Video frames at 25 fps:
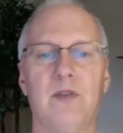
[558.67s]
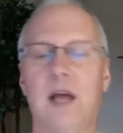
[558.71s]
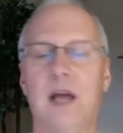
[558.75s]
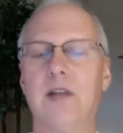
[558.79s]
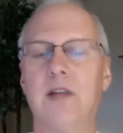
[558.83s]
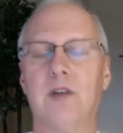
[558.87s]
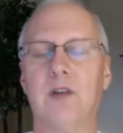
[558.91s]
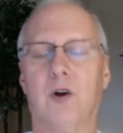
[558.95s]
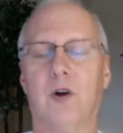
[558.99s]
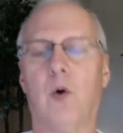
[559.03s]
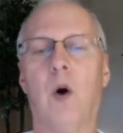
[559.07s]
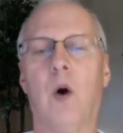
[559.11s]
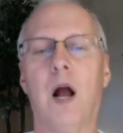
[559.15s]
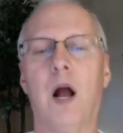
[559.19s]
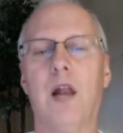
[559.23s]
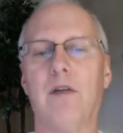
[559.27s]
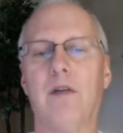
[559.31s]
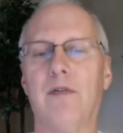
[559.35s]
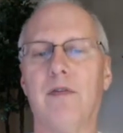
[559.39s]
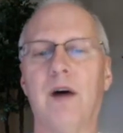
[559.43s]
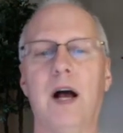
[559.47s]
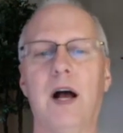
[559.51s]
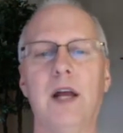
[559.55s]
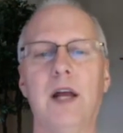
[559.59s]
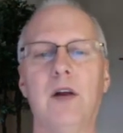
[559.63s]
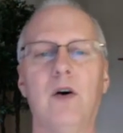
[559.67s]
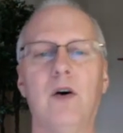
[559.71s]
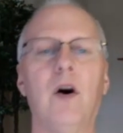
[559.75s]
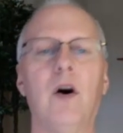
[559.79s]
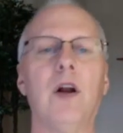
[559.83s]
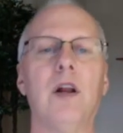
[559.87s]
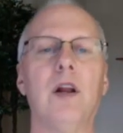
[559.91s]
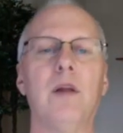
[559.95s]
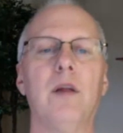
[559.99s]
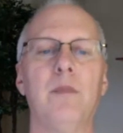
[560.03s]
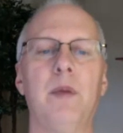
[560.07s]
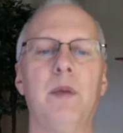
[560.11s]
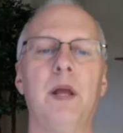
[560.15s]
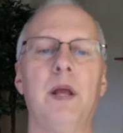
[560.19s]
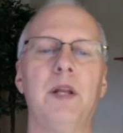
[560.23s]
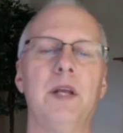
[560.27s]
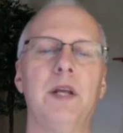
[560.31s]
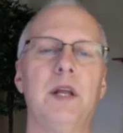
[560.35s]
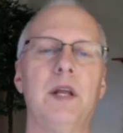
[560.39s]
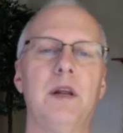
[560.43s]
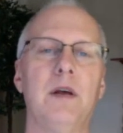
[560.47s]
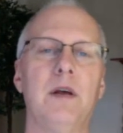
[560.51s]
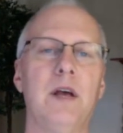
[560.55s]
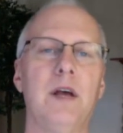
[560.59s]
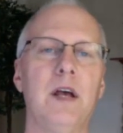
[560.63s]
That's a qualified audit
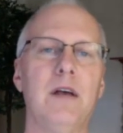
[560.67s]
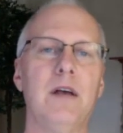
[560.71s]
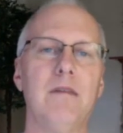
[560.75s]
opinion.